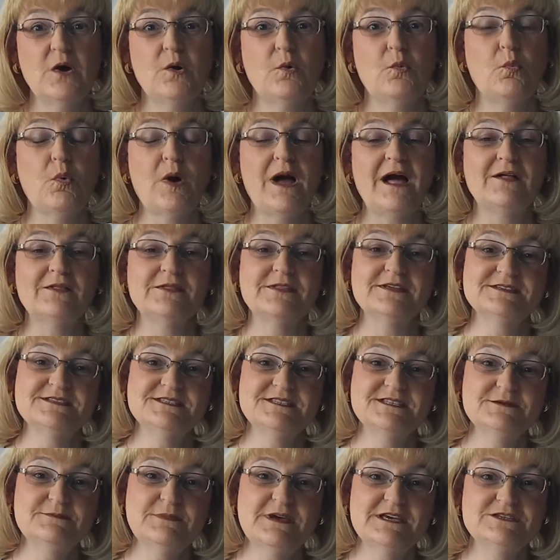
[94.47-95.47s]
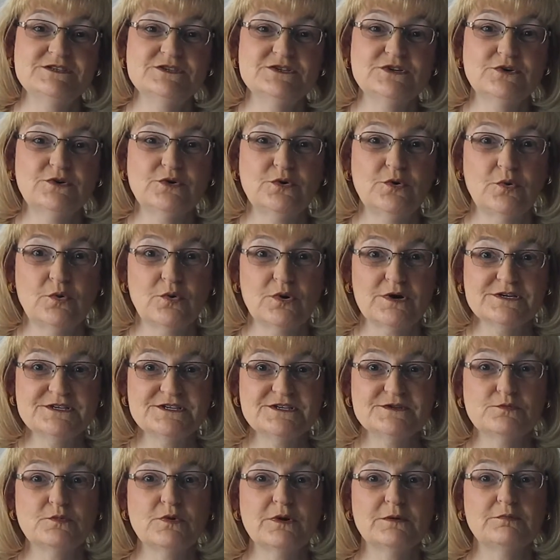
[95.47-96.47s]
While this semester
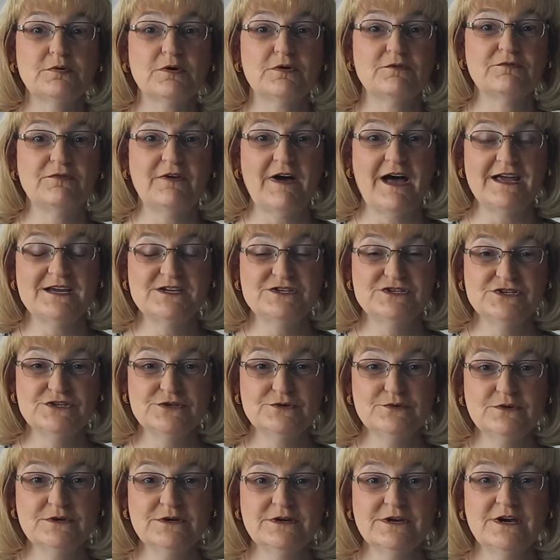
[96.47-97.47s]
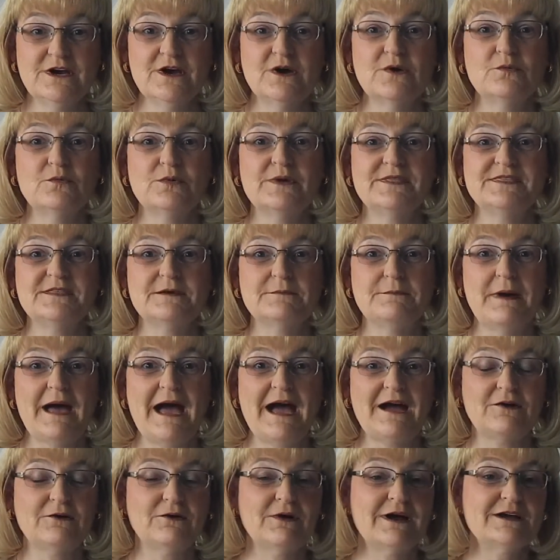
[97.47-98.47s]
course will provide you with the
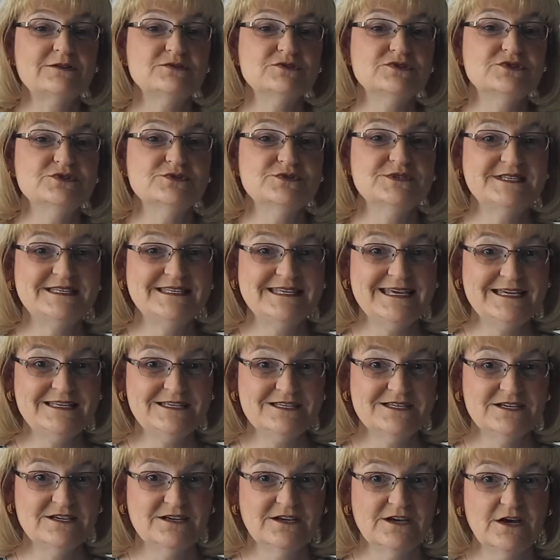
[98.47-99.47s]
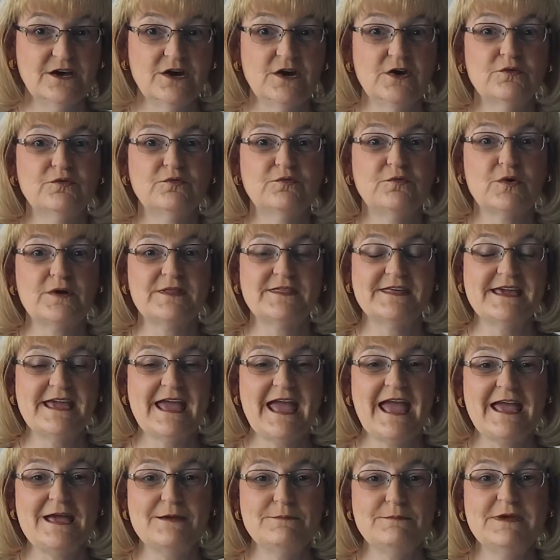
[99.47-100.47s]
background to sit for the
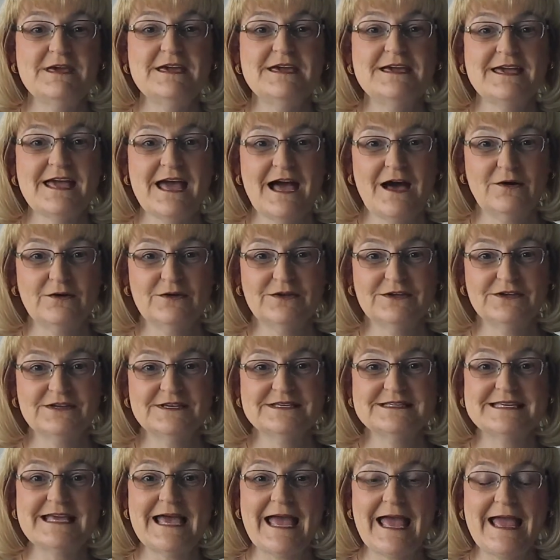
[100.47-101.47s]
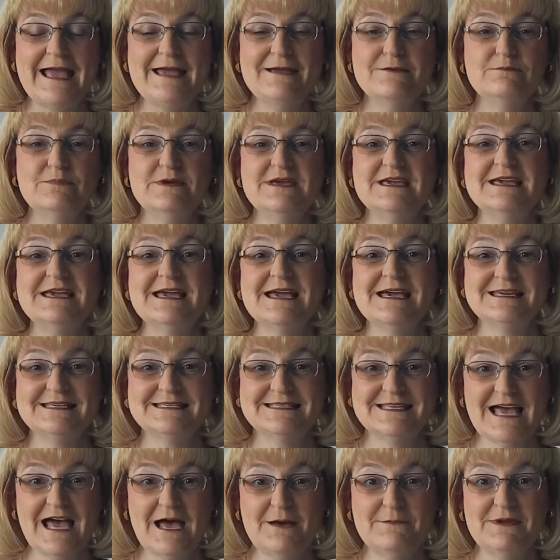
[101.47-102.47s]
AP Calculus AB
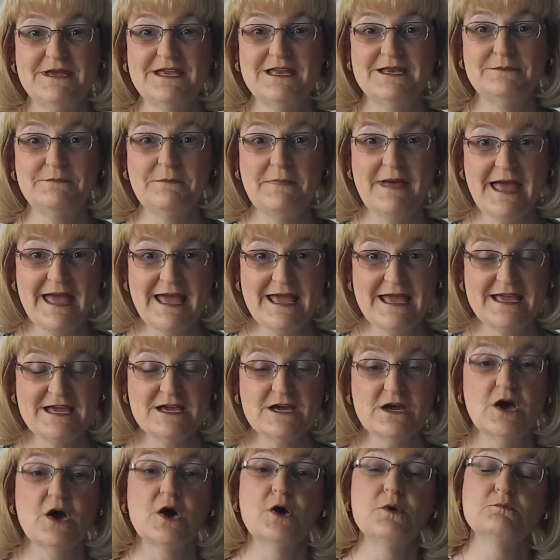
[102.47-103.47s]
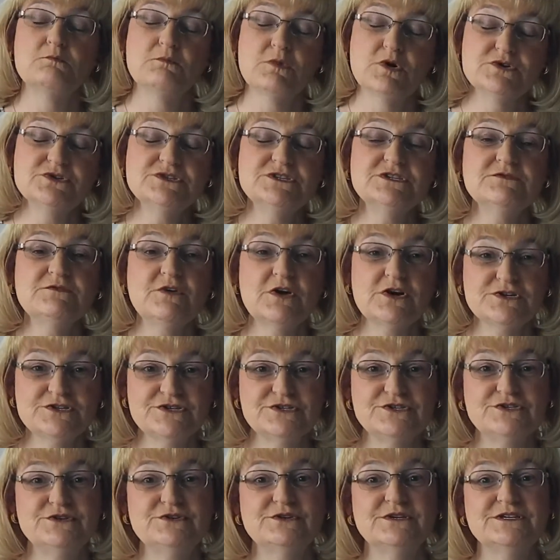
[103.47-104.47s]
exam in May, most of our
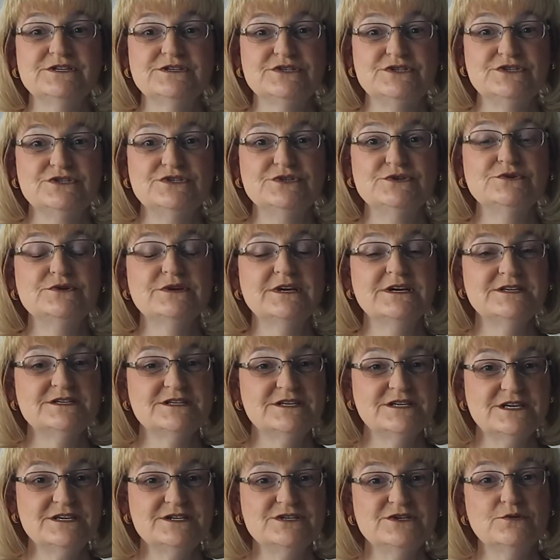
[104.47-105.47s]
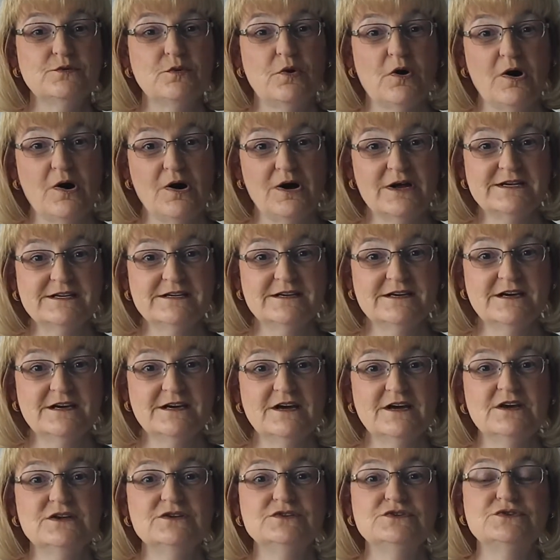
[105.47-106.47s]
students do continue on
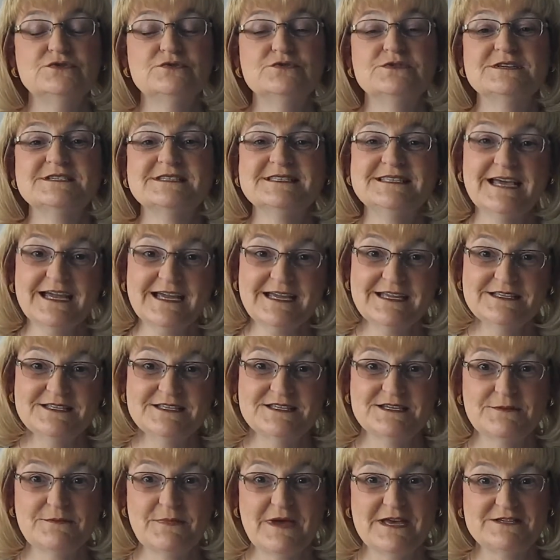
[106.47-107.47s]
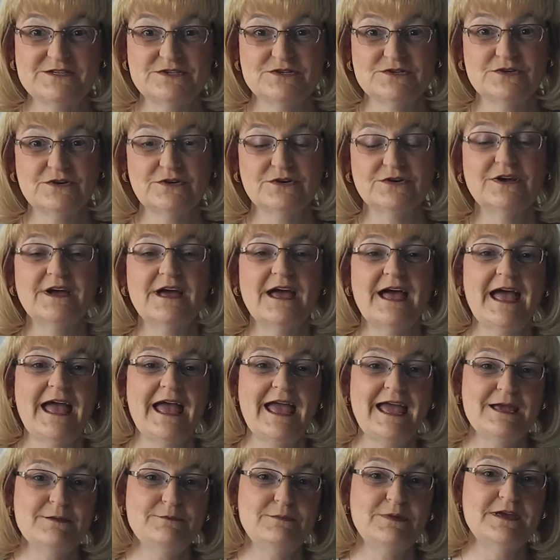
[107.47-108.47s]
to the second semester
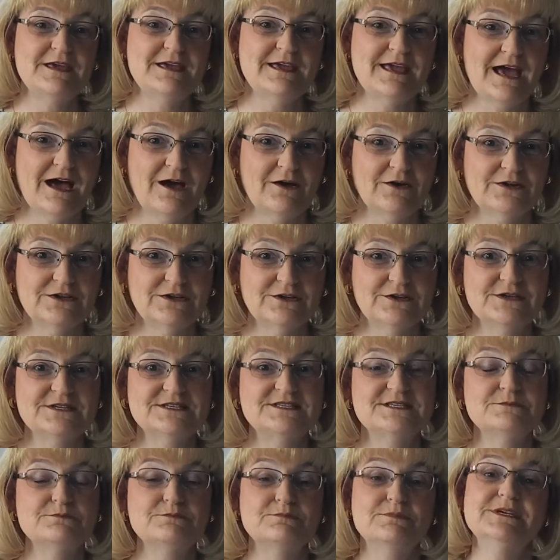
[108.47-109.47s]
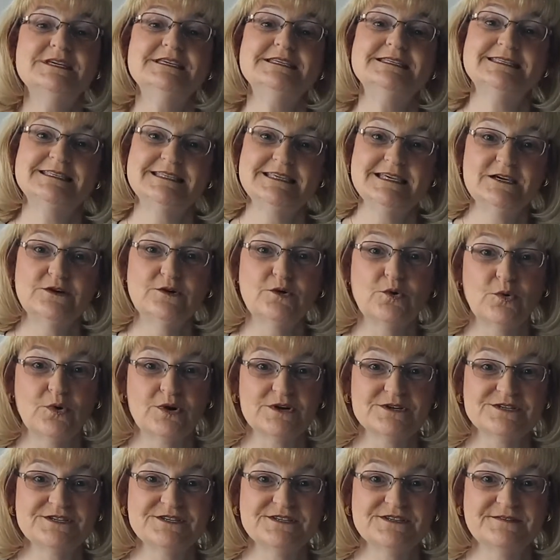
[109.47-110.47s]
AP Calculus BC
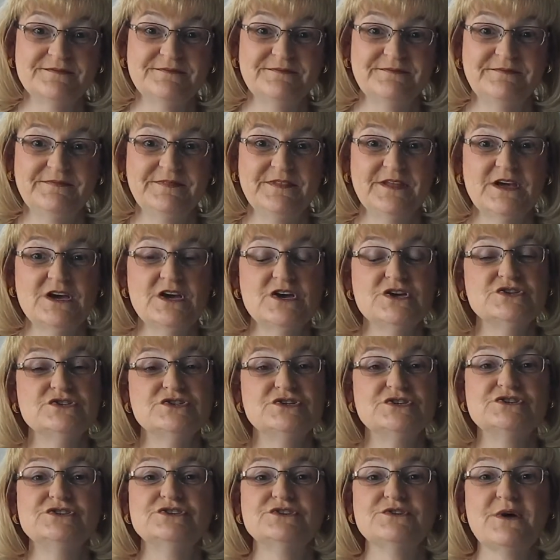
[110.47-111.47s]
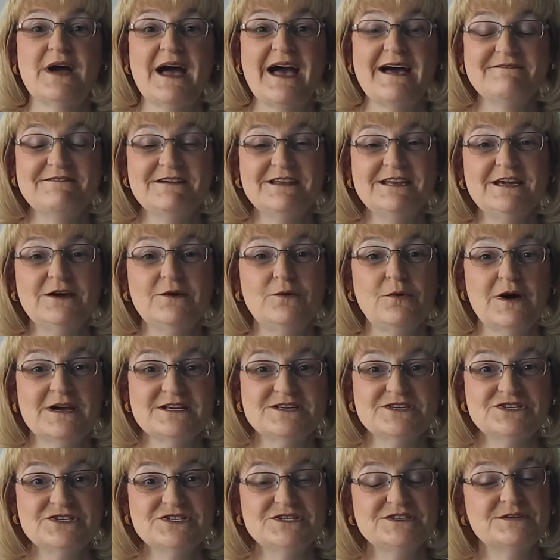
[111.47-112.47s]
course. Should you have any
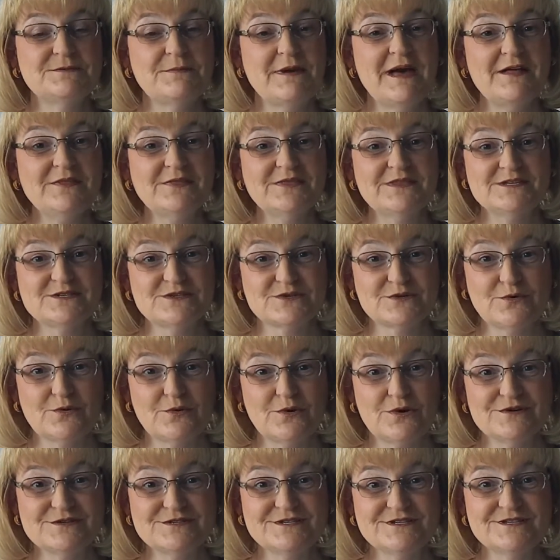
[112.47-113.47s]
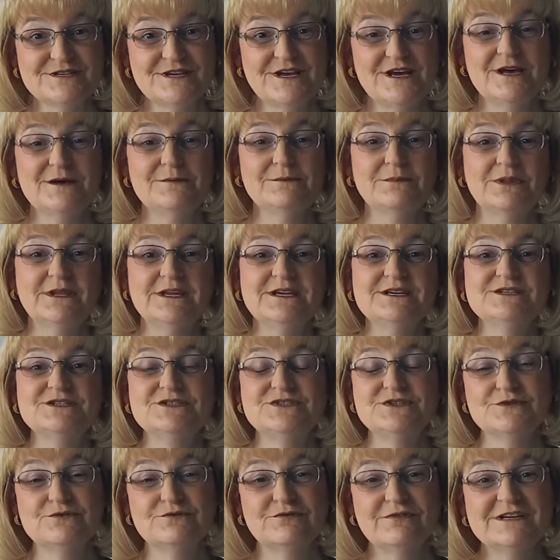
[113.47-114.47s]
questions about this course, please
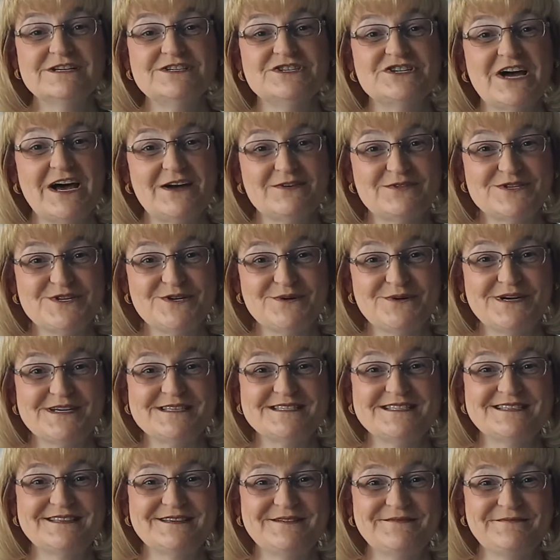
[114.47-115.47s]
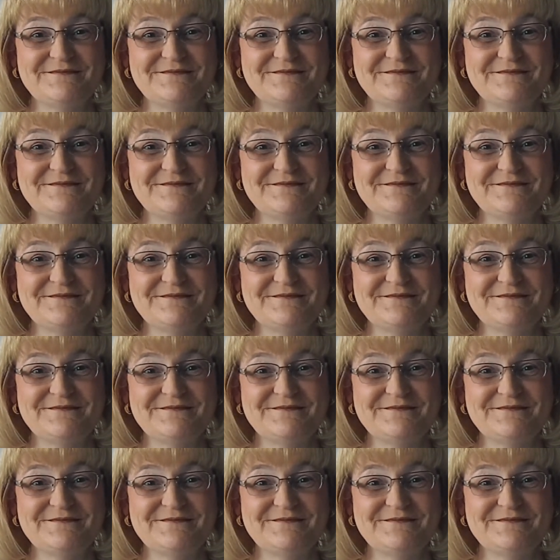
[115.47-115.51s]
do reach out to us.